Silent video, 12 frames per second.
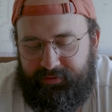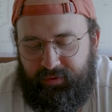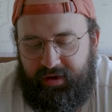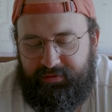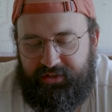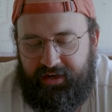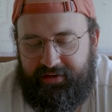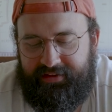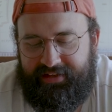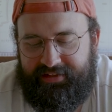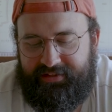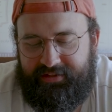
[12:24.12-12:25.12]
why I'm sharing
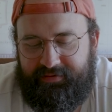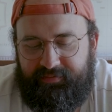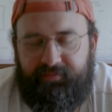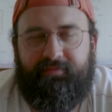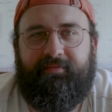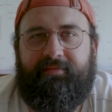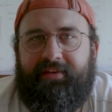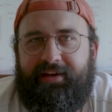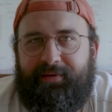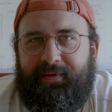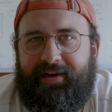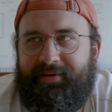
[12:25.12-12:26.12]
this.
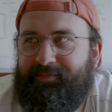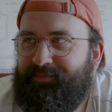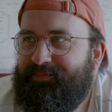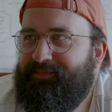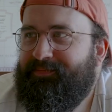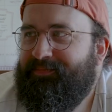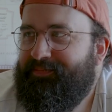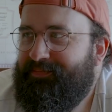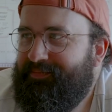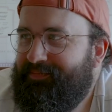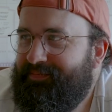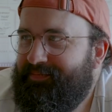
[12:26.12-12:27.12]
Anyway,
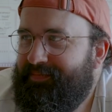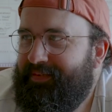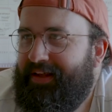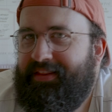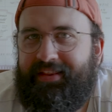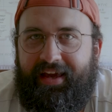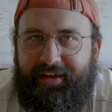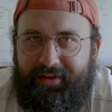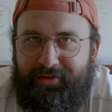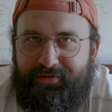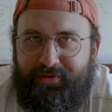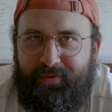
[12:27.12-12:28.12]
thank
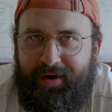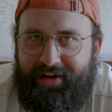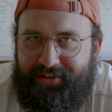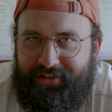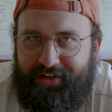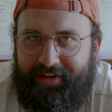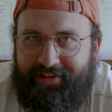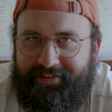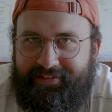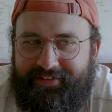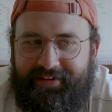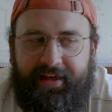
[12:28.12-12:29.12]
you for
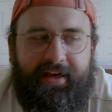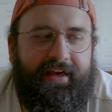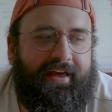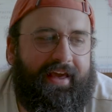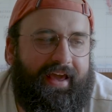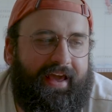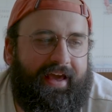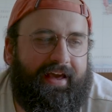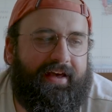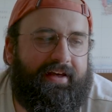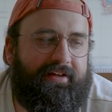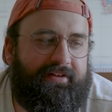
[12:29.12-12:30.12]
watching,
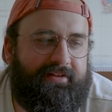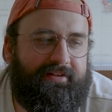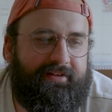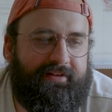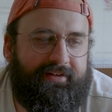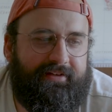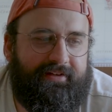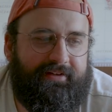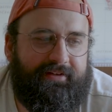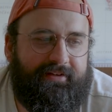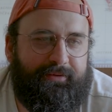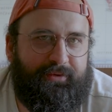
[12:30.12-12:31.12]
and
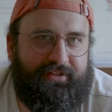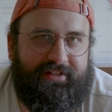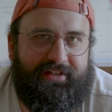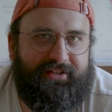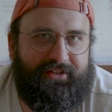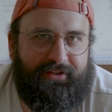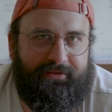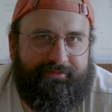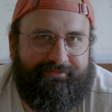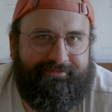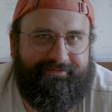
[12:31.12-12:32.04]
we'll see you soon.